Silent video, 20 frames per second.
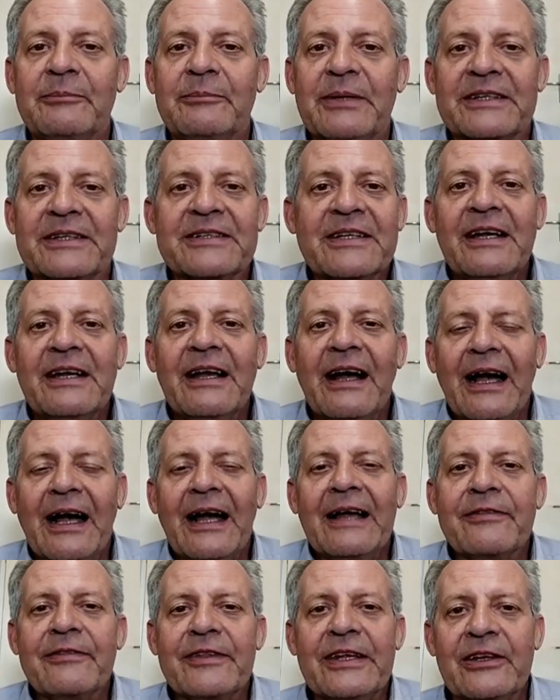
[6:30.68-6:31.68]
But
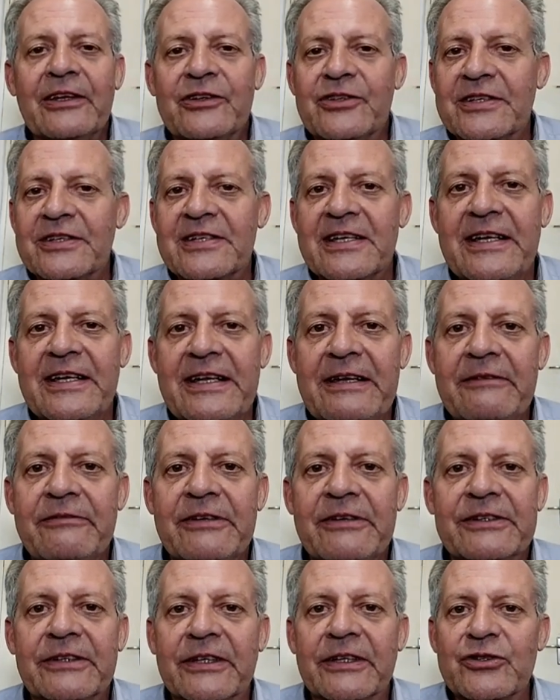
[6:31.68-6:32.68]
I think just
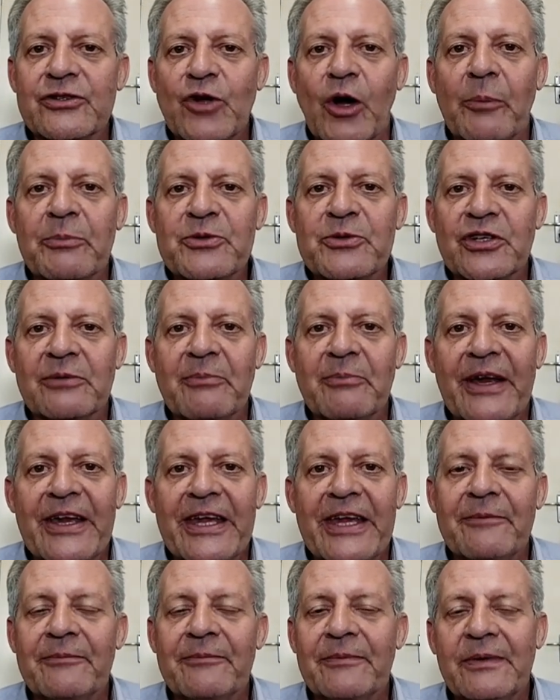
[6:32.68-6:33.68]
leave it at option
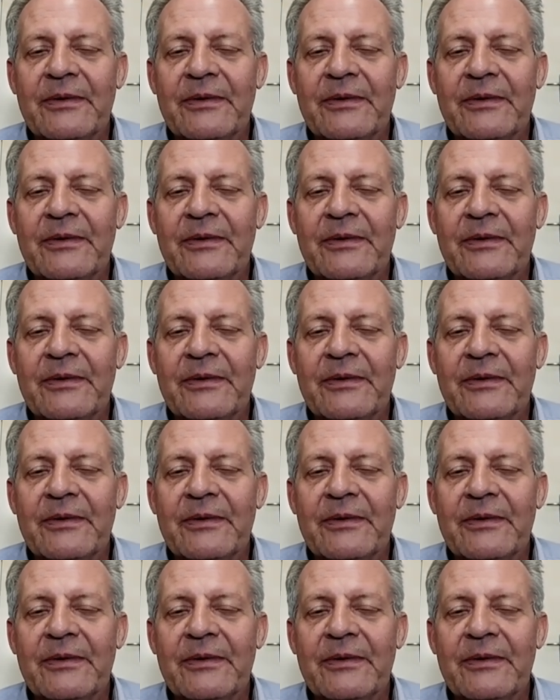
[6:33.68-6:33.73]
money.